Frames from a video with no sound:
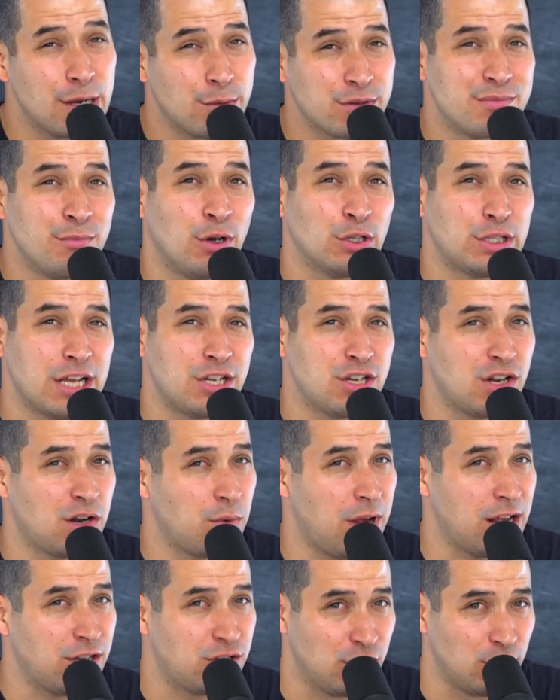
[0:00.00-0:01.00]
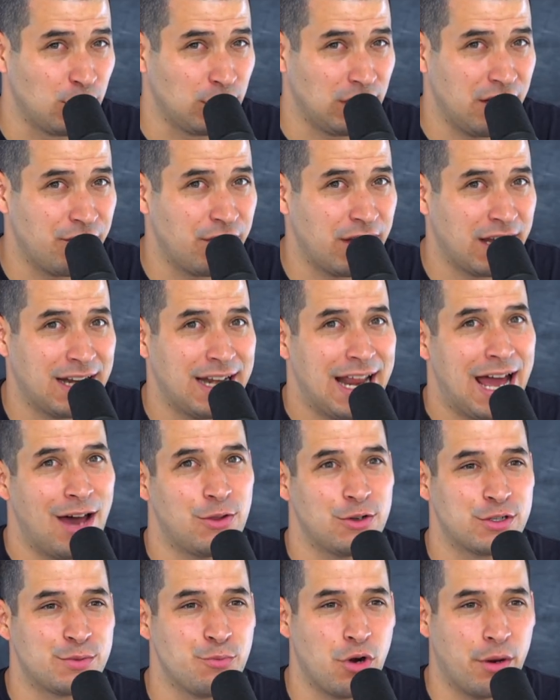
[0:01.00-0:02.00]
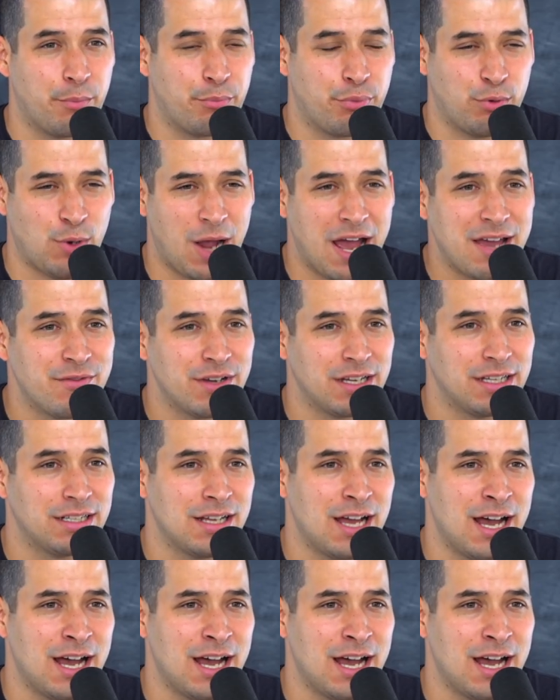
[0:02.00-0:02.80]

there was multi generational living, and now there's more private,